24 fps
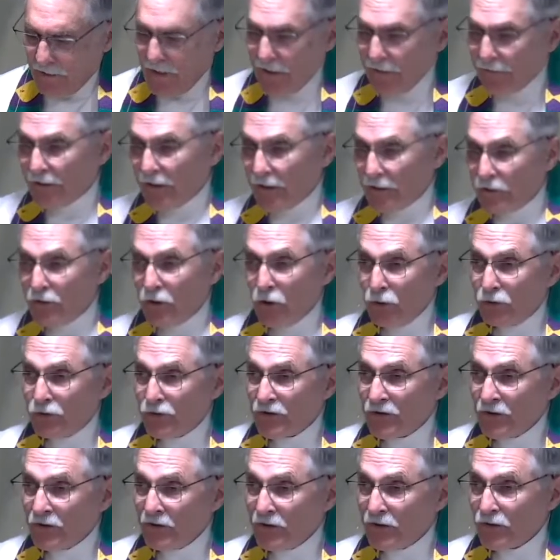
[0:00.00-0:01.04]
I've got notes
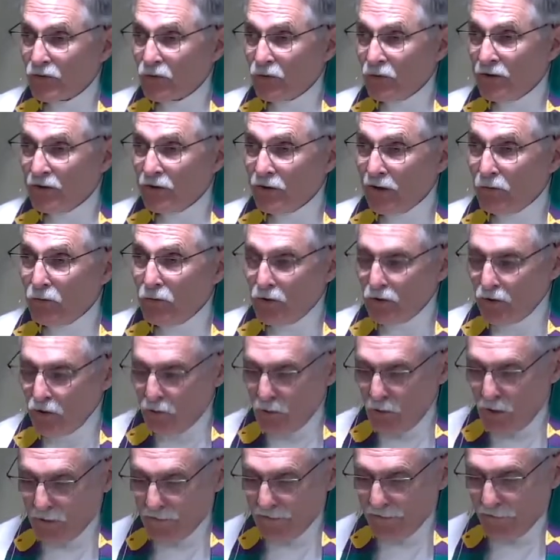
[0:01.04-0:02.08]
here. I swear that I won't go on